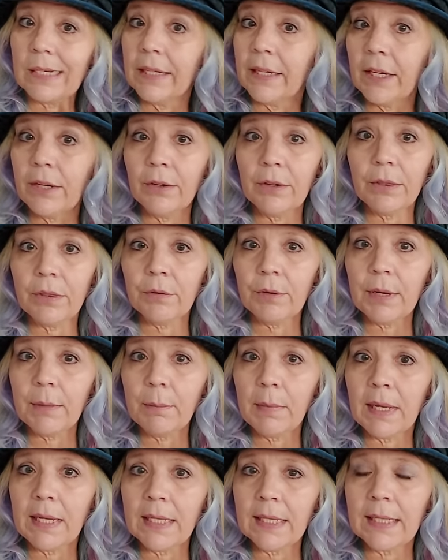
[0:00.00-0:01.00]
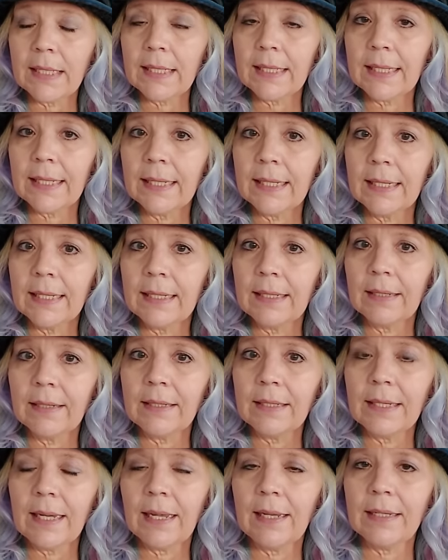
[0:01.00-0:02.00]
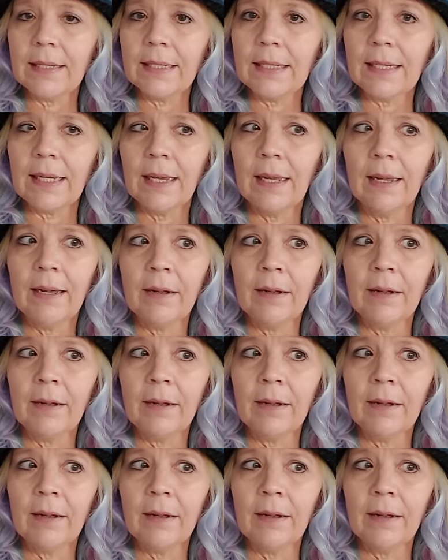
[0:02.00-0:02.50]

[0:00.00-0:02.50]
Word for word: year and three months since